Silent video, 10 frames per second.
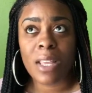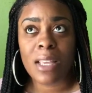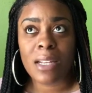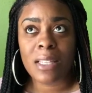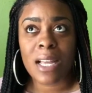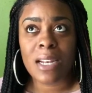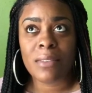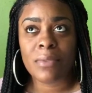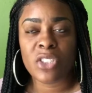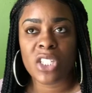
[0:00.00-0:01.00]
and a lot
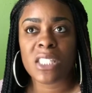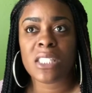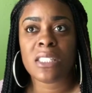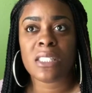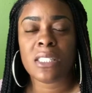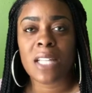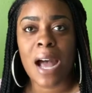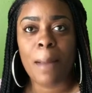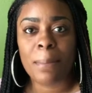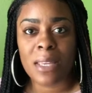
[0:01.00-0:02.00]
of just
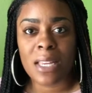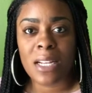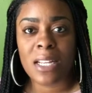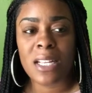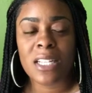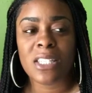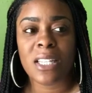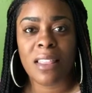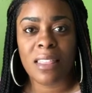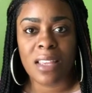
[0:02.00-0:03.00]
stopping
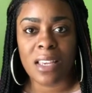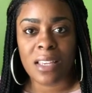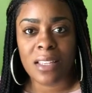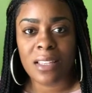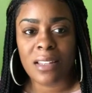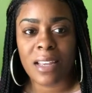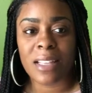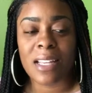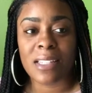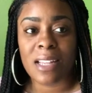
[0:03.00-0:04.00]
to think.
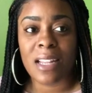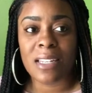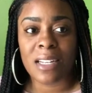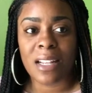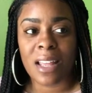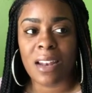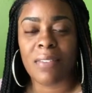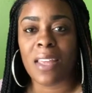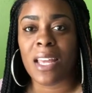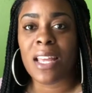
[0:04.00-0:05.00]
Like, that, I did a lot
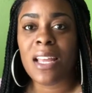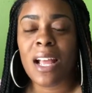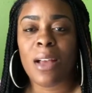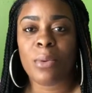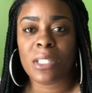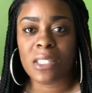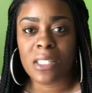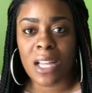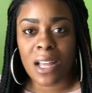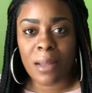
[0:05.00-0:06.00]
of that. I would
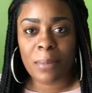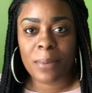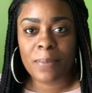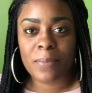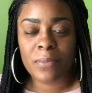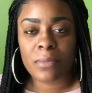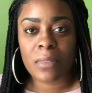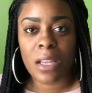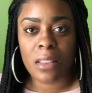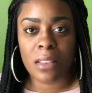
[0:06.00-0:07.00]
stop
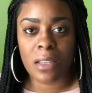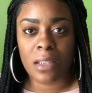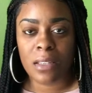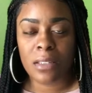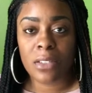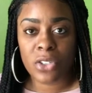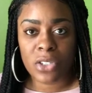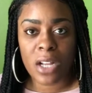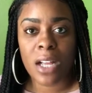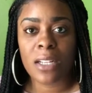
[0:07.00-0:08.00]
and think. You're
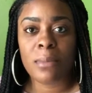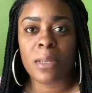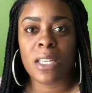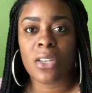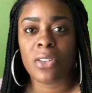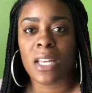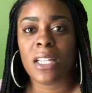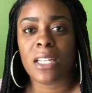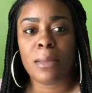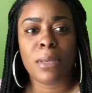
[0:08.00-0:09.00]
talking to me, you're
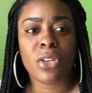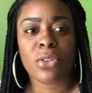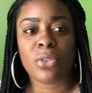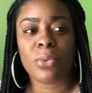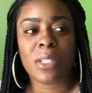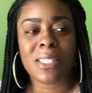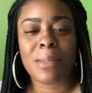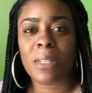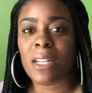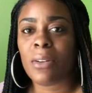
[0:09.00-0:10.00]
yelling at me, you're doing
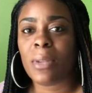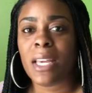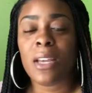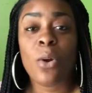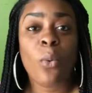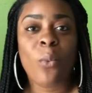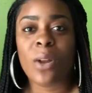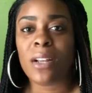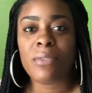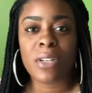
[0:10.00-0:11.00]
something I don't like,
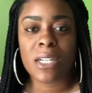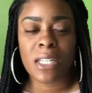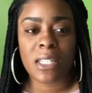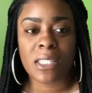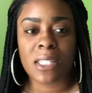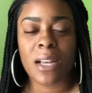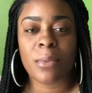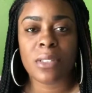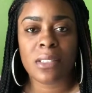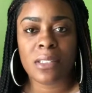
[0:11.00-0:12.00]
whatever it is, I
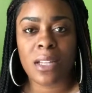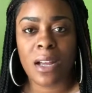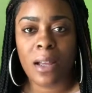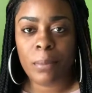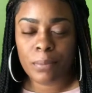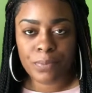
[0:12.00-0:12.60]
would stop